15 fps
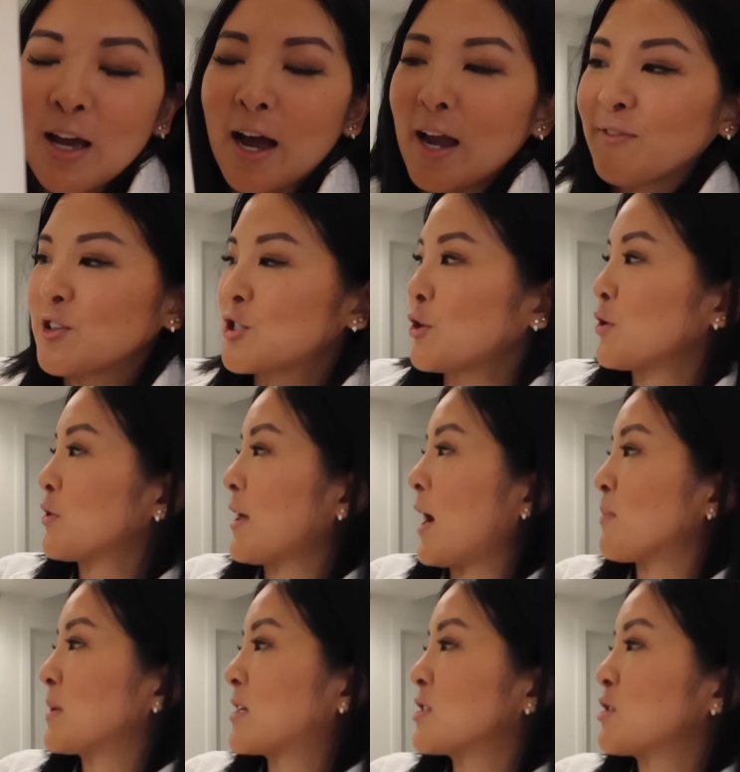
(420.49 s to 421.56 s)
I have to show you
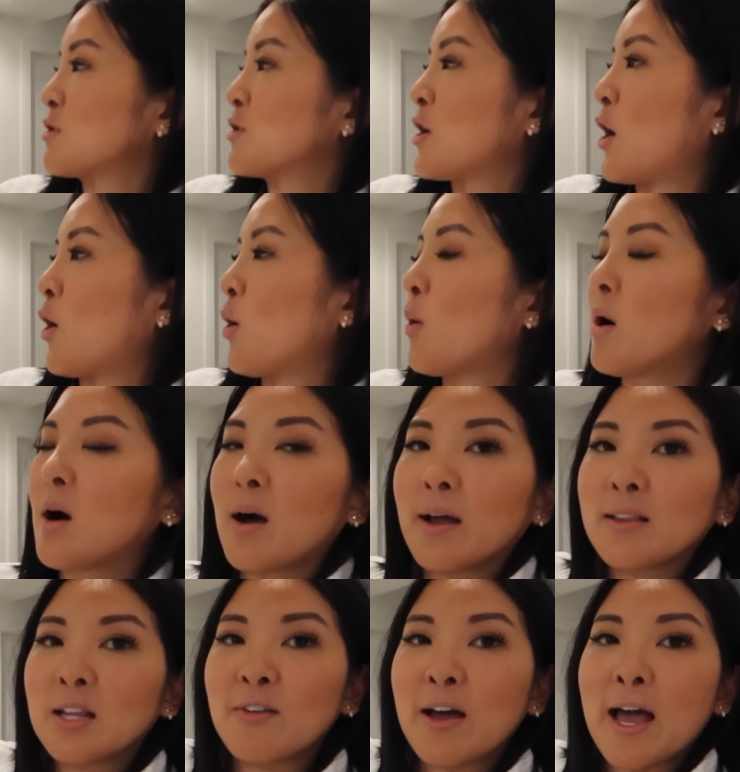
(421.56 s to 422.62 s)
that because you know
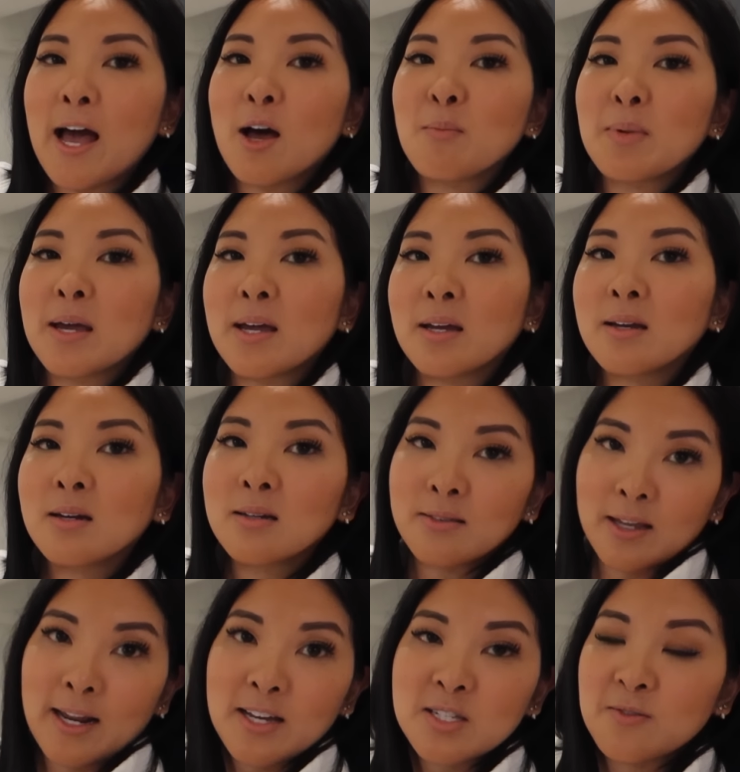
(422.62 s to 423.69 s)
I a handbag
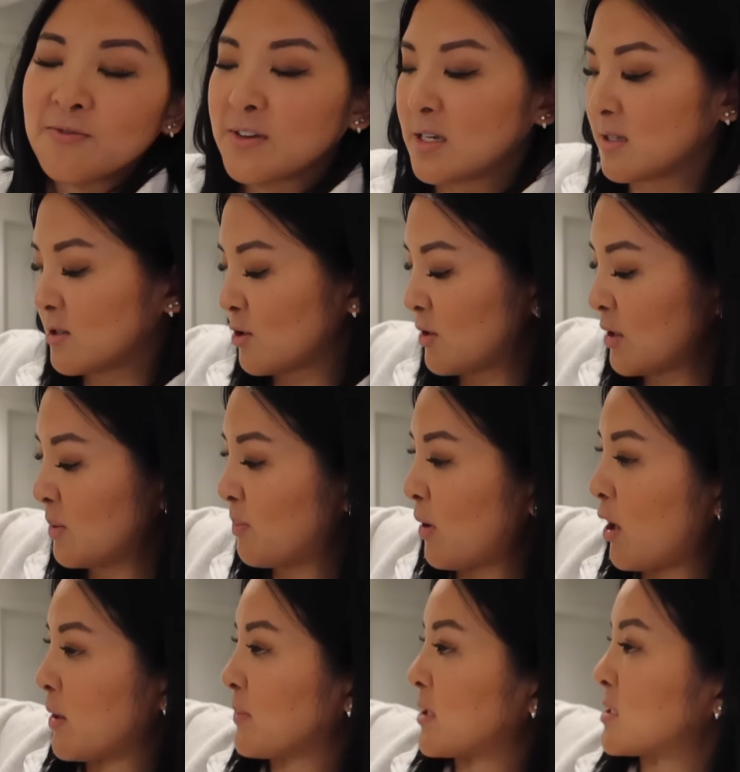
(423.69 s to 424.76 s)
that has feet so that the
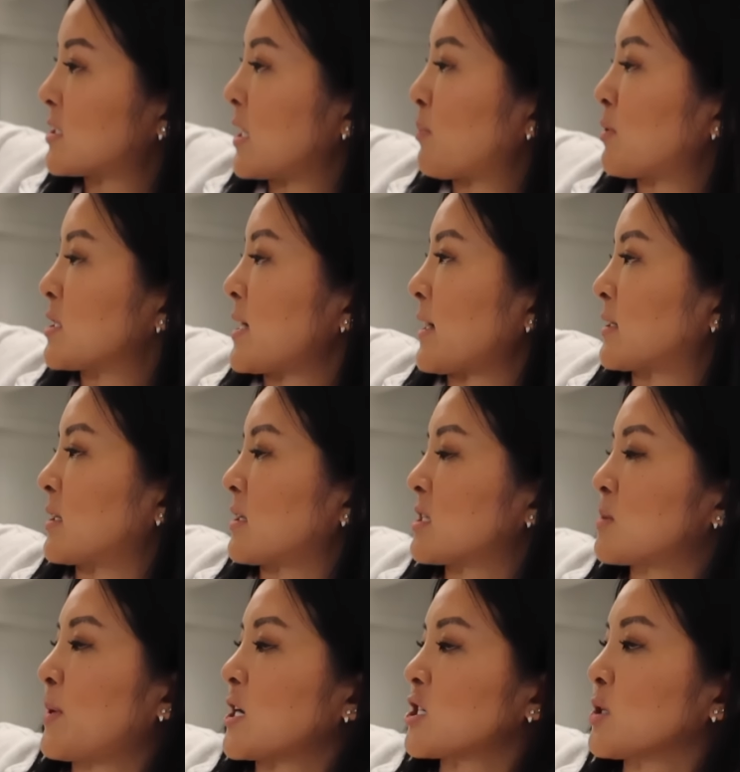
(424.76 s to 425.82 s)
bottom can stay protected,
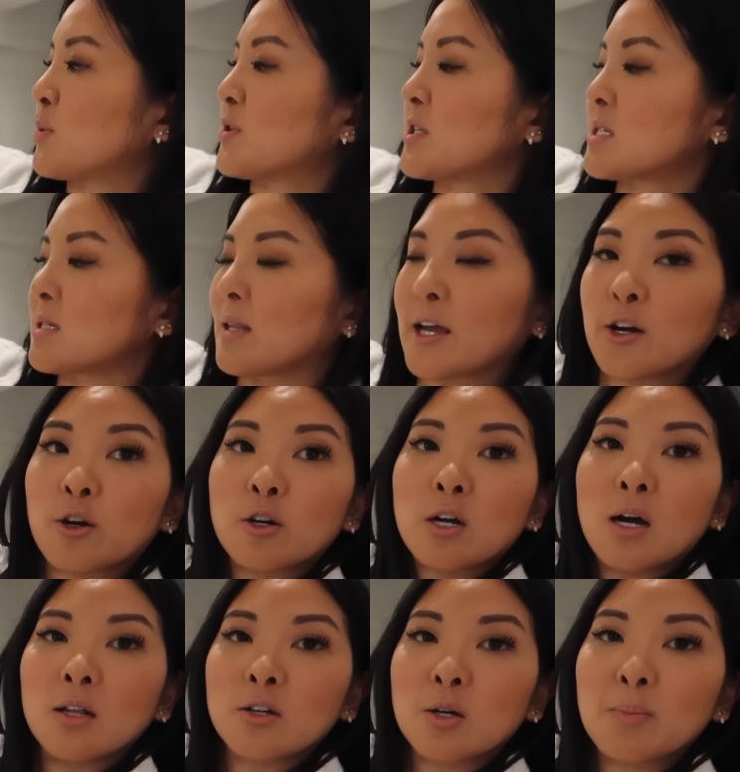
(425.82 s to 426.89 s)
especially with this lighter
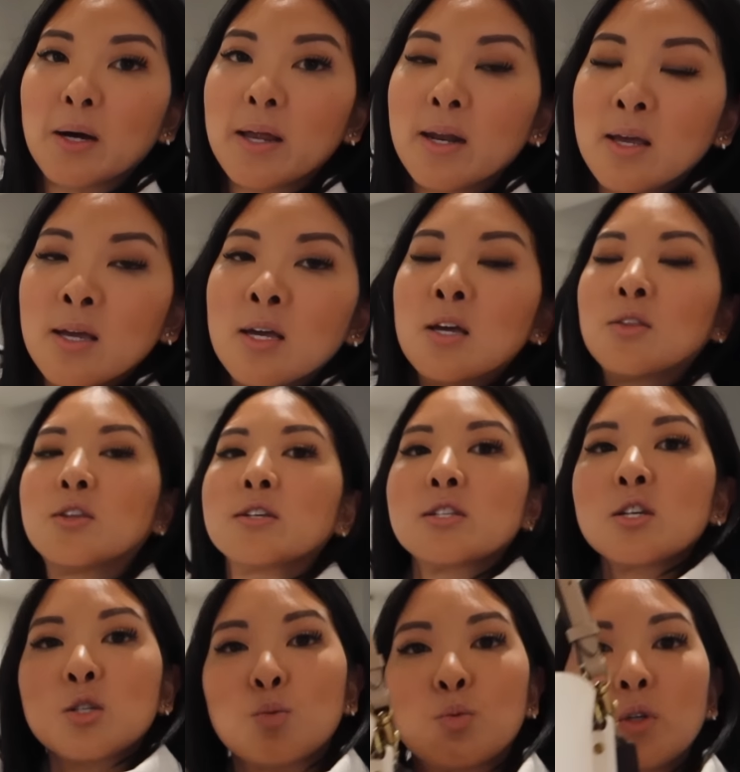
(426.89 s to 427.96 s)
color. But
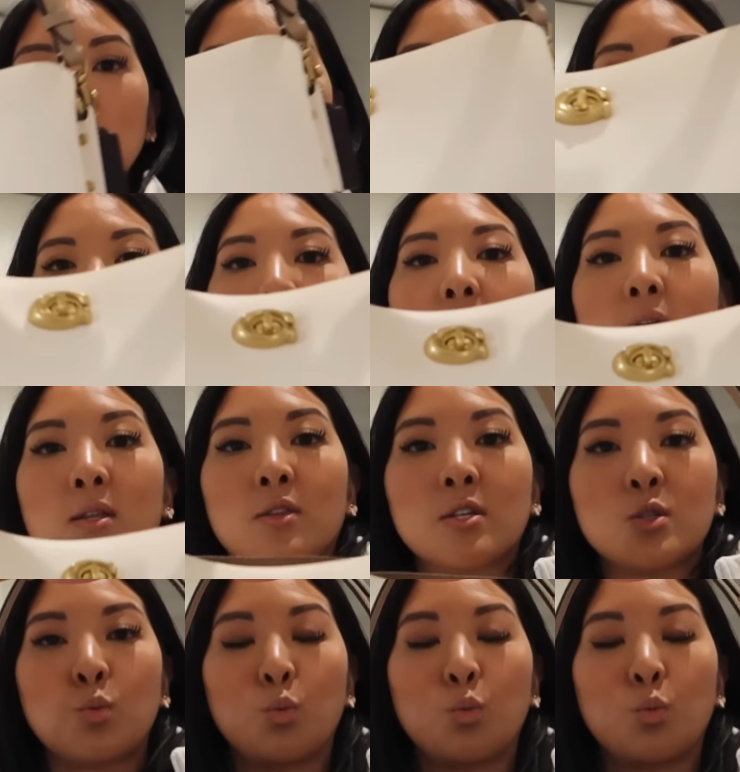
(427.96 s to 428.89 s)
this is really pretty, this